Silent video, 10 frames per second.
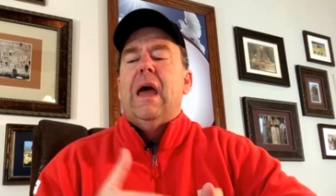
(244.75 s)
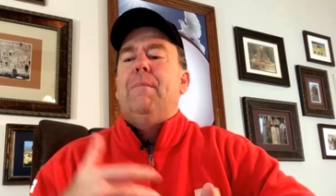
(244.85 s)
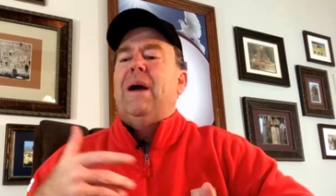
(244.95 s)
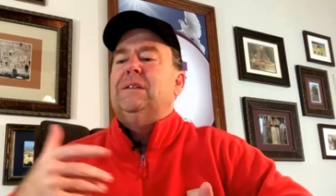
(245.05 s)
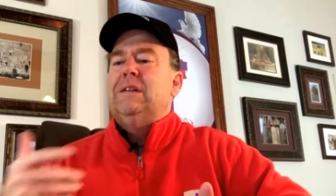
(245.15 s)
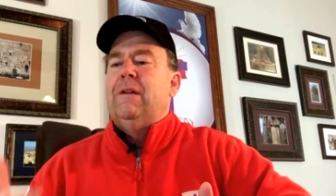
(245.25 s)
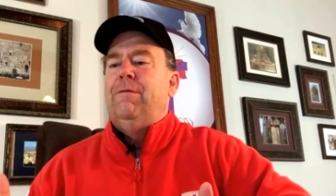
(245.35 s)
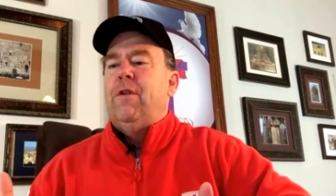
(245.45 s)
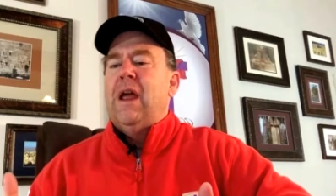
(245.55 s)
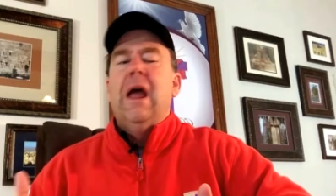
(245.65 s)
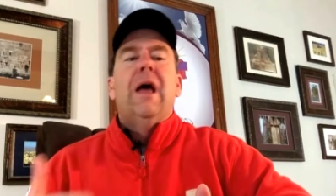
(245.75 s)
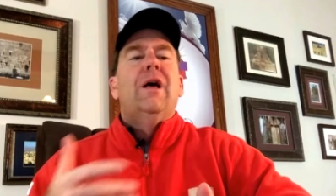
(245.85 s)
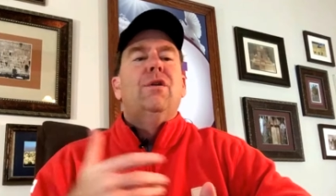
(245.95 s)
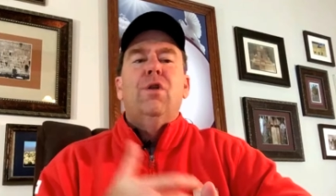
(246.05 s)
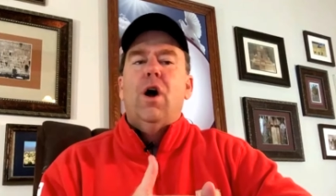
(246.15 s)
Am I sin free?
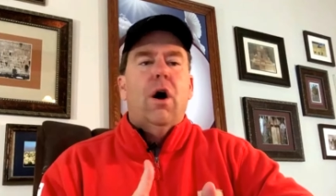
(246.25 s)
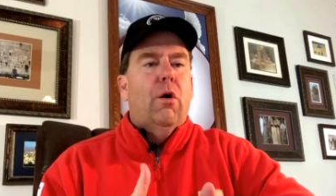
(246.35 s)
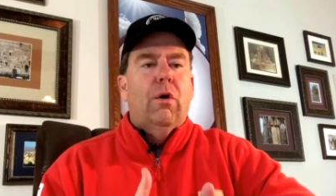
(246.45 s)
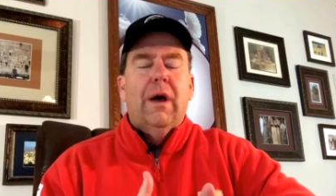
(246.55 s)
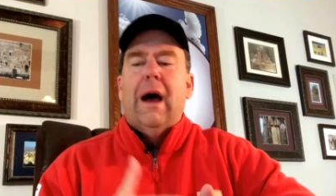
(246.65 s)
No,